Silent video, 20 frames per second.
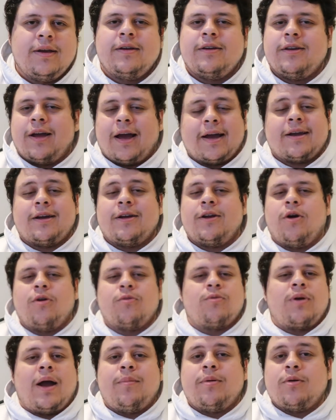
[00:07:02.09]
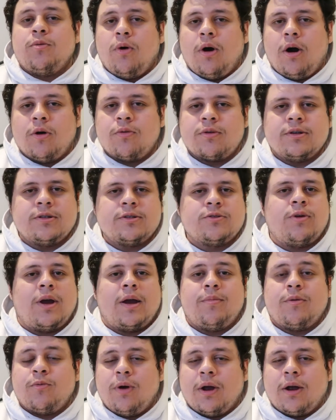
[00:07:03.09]
Yeah, I could go Rabid Walrus,
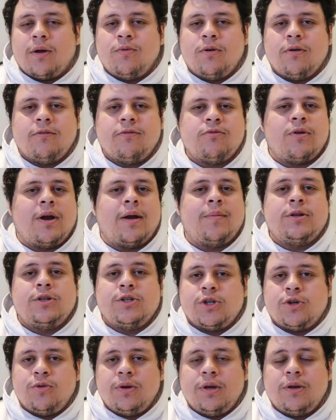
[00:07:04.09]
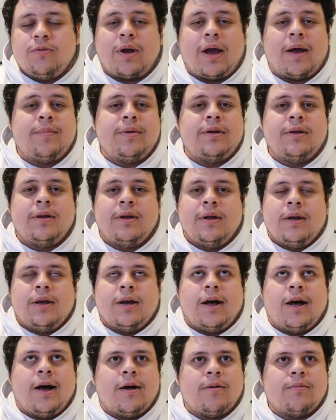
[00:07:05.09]
Rabid Werewolf, Rabid Chewy, Rabid
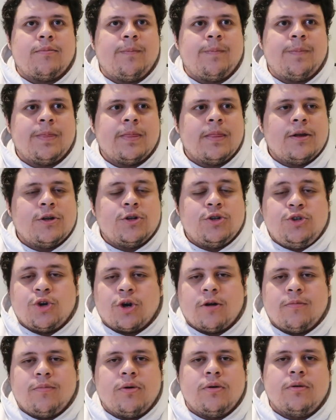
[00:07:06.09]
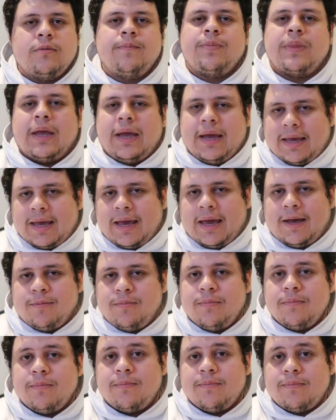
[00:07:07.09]
Gerbil,
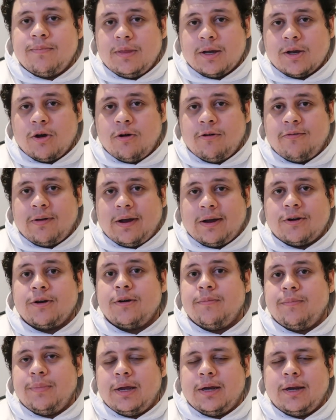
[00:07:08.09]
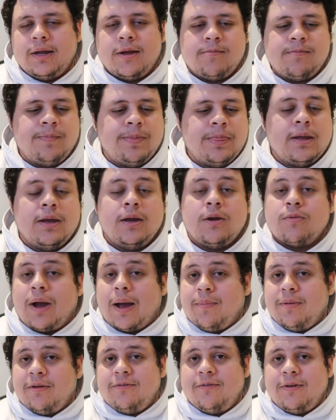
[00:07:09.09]
aka the co-founder, me and him,
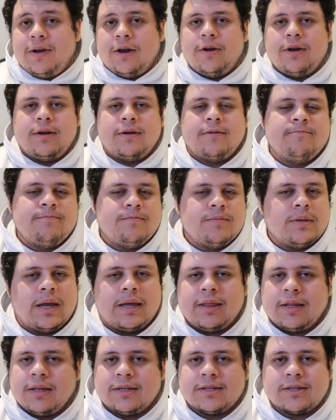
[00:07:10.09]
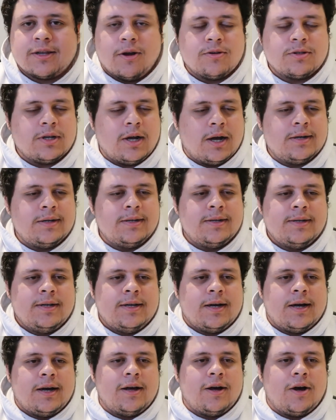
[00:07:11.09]
Rabid Ferret, and the list goes on.
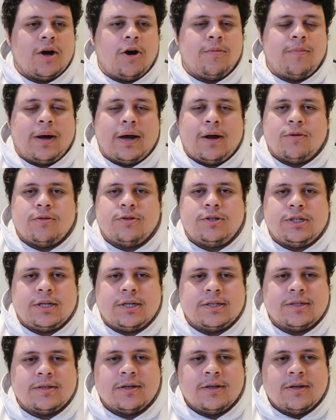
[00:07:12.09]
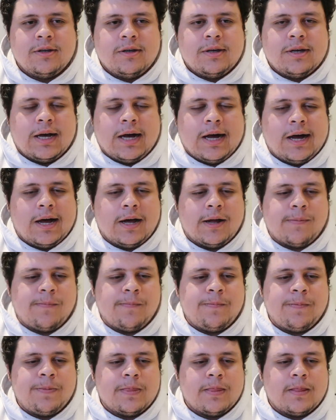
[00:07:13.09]
All my OGs.
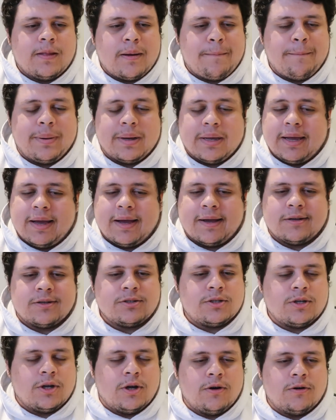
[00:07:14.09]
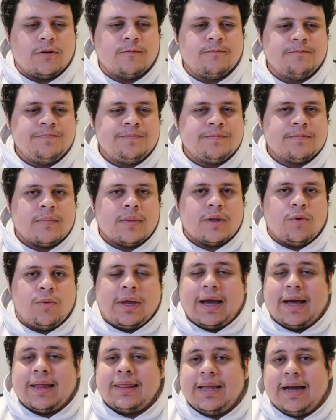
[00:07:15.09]
But yeah, so
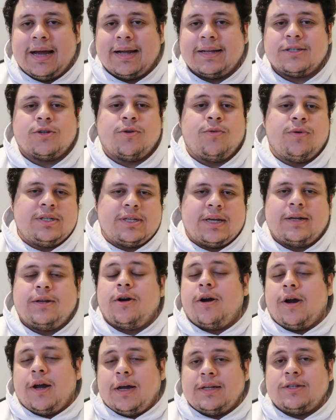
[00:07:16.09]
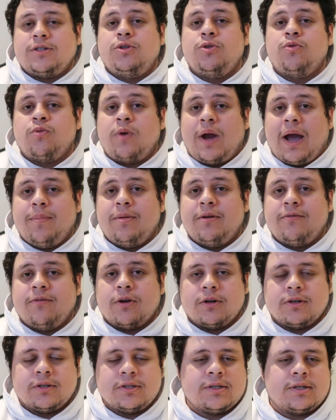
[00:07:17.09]
we had that, so we said, all right, let's do
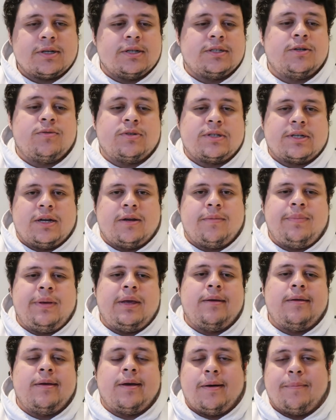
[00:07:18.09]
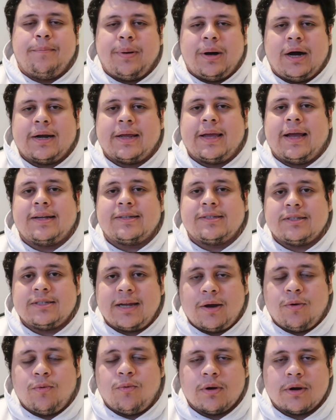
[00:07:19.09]
Rabidverse, because it was going to be a podcast
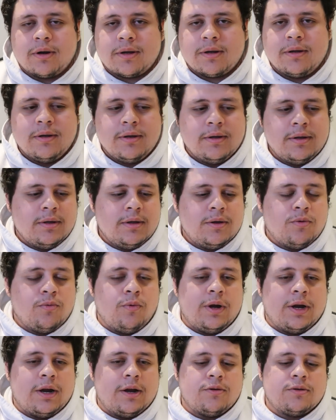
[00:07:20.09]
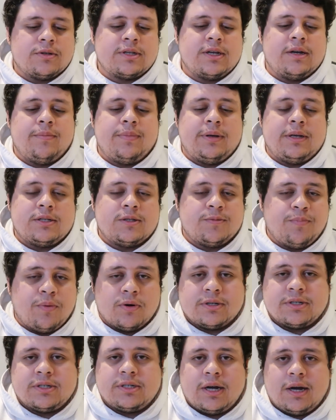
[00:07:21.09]
network where it was going to be
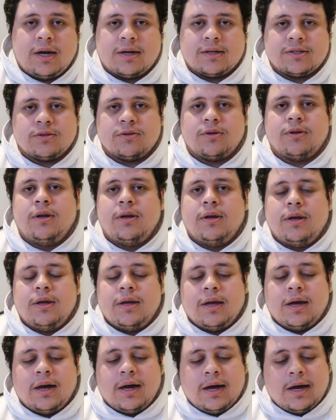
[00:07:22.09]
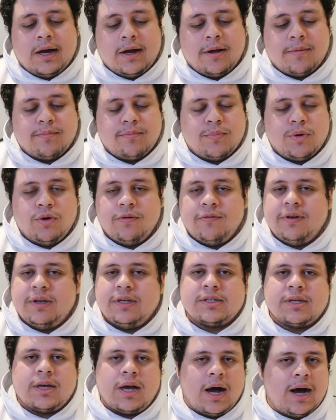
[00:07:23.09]
sports talks,
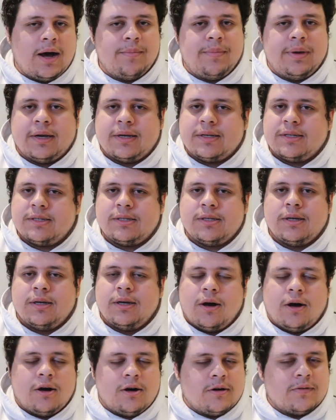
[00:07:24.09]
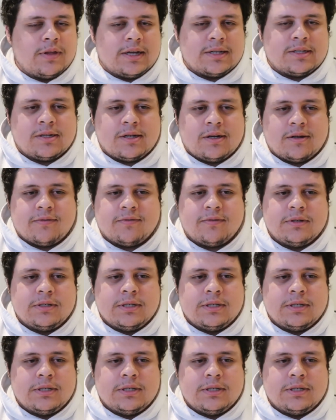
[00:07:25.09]
movies, comics, all that stuff.